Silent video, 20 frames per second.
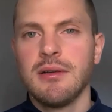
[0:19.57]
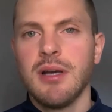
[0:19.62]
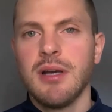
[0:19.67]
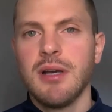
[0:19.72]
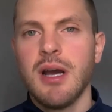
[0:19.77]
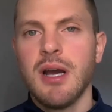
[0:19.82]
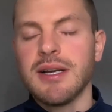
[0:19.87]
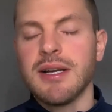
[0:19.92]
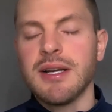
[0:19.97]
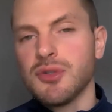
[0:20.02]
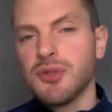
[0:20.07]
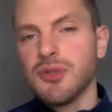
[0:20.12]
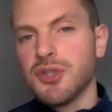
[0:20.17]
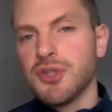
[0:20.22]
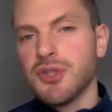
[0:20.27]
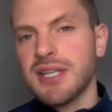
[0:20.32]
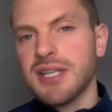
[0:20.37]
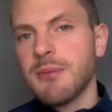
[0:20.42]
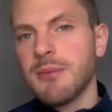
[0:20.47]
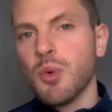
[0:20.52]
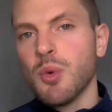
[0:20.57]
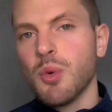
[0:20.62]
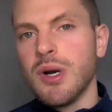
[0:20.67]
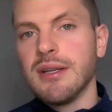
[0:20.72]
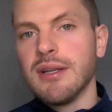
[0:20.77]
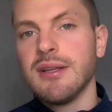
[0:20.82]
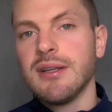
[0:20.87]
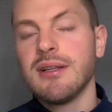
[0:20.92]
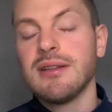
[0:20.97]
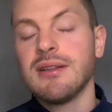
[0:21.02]
All right, so check number
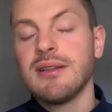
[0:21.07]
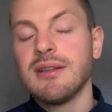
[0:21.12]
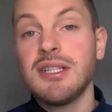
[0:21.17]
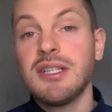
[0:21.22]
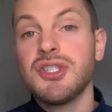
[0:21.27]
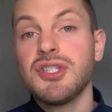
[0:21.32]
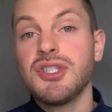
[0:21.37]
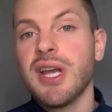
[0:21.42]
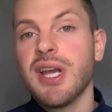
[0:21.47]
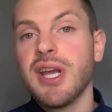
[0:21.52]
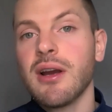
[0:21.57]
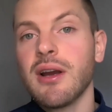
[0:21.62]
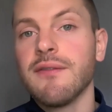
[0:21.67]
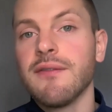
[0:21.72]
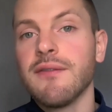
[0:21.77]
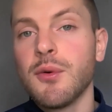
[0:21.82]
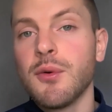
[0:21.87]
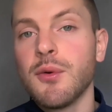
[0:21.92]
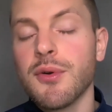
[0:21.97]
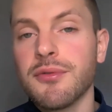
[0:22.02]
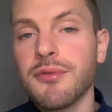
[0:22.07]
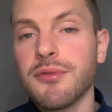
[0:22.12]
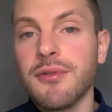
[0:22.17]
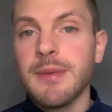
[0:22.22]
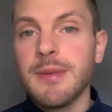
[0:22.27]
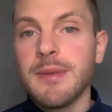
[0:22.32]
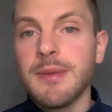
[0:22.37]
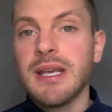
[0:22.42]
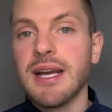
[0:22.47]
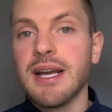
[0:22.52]
one. Let's check our
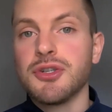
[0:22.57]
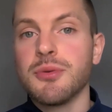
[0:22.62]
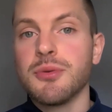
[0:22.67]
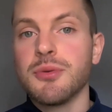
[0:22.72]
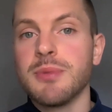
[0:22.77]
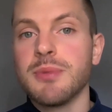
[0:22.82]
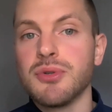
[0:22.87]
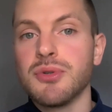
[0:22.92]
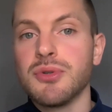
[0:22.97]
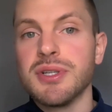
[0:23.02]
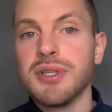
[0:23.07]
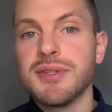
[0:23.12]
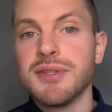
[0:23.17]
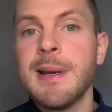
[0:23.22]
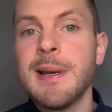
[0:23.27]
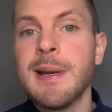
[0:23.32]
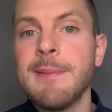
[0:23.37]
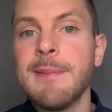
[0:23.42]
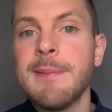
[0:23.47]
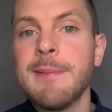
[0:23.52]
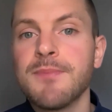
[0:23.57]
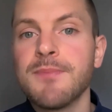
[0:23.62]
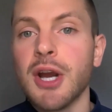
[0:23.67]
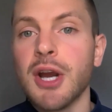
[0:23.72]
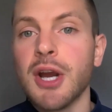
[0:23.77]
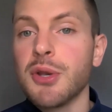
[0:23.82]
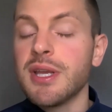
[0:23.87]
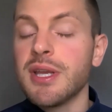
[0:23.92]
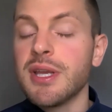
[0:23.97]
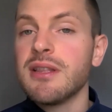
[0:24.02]
403B contributions. Are you
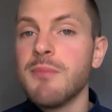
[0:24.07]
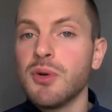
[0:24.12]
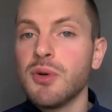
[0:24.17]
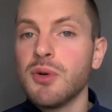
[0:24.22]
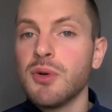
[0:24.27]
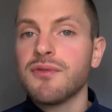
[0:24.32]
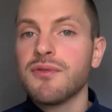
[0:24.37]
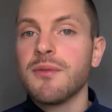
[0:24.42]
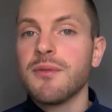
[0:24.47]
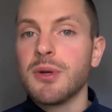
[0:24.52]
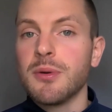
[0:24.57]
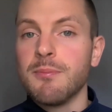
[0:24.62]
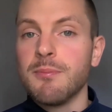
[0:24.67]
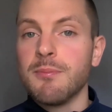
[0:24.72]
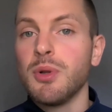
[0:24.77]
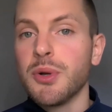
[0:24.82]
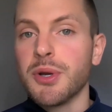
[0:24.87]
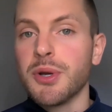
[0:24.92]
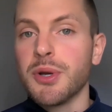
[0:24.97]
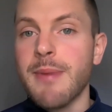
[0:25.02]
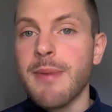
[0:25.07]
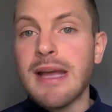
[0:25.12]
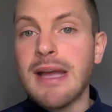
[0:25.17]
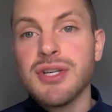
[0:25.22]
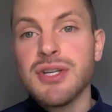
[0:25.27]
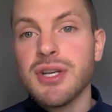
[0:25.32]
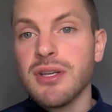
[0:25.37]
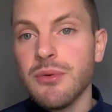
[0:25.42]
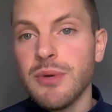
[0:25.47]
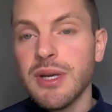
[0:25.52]
getting the most from your employer
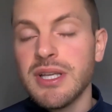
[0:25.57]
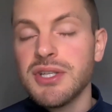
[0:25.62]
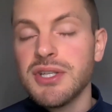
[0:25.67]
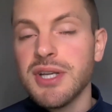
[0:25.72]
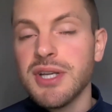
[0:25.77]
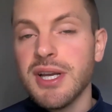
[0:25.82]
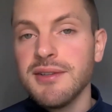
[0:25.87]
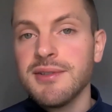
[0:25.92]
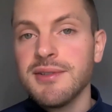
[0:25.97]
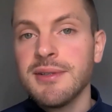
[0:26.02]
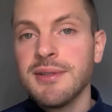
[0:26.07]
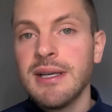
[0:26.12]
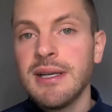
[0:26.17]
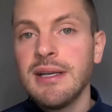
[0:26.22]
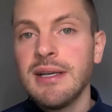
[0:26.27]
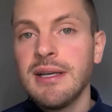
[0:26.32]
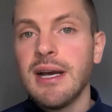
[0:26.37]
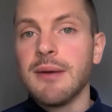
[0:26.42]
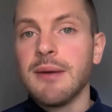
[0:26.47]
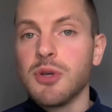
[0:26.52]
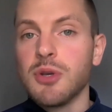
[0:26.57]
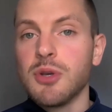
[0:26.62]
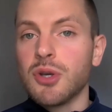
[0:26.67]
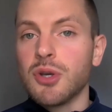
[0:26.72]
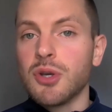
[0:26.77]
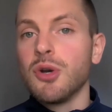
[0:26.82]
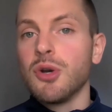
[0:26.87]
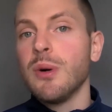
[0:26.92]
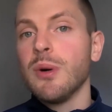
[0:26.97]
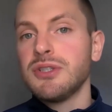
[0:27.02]
match at UHS? You can
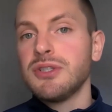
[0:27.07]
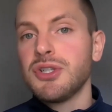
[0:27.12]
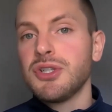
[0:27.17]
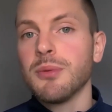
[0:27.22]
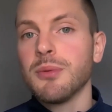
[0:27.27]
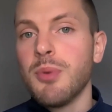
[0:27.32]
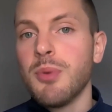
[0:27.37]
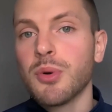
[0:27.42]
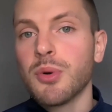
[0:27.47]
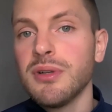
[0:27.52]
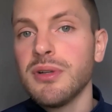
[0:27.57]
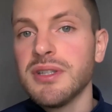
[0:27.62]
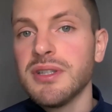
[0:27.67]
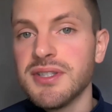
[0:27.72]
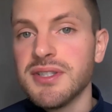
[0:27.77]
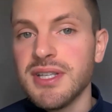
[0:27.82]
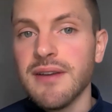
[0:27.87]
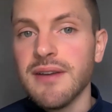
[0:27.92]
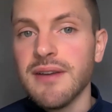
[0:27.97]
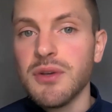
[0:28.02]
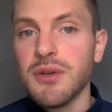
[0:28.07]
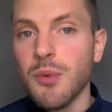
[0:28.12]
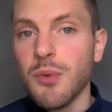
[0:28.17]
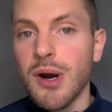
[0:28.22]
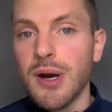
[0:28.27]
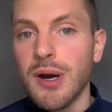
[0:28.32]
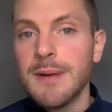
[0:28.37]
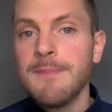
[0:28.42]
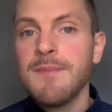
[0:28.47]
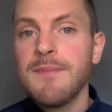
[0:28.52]
go onto your portal and see if you
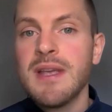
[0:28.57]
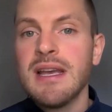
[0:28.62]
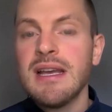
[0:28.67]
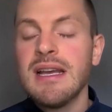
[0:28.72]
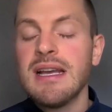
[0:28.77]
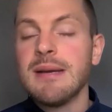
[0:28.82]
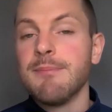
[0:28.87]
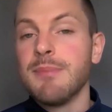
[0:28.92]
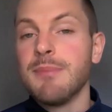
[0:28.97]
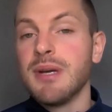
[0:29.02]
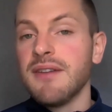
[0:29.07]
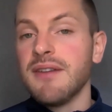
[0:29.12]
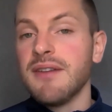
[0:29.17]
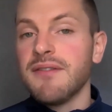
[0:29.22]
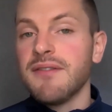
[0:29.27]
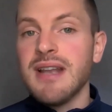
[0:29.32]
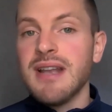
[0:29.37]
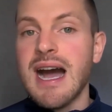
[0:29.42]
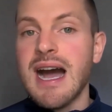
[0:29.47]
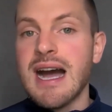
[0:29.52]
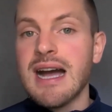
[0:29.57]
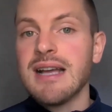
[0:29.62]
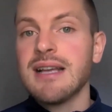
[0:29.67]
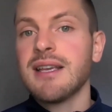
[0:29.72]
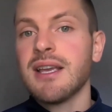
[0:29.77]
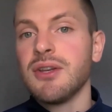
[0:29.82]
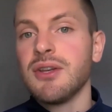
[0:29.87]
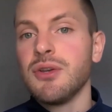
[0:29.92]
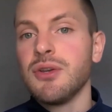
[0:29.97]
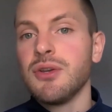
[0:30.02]
are. But if not,
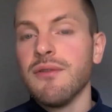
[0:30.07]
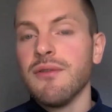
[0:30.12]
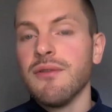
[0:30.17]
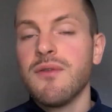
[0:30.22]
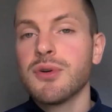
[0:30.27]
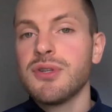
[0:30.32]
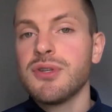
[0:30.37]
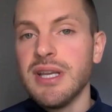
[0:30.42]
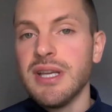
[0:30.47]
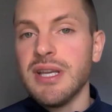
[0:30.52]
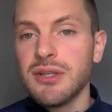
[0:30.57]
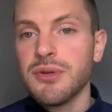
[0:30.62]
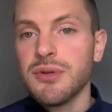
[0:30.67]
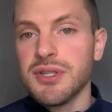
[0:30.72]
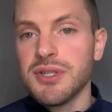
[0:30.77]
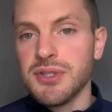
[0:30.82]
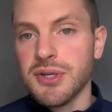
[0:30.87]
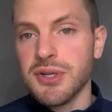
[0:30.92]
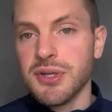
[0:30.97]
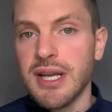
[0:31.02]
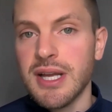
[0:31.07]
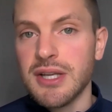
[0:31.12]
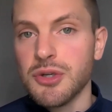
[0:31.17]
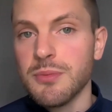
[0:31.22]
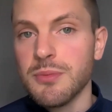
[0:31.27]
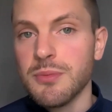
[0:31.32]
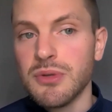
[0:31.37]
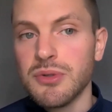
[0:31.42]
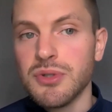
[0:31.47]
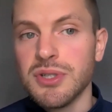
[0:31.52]
can you afford to increase your
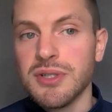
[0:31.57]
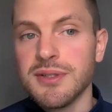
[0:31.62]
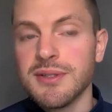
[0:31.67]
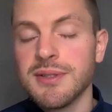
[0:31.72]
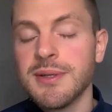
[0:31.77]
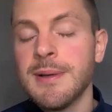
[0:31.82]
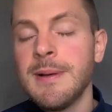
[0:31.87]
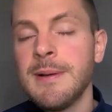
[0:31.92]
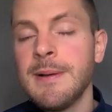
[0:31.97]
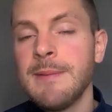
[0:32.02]
contributions?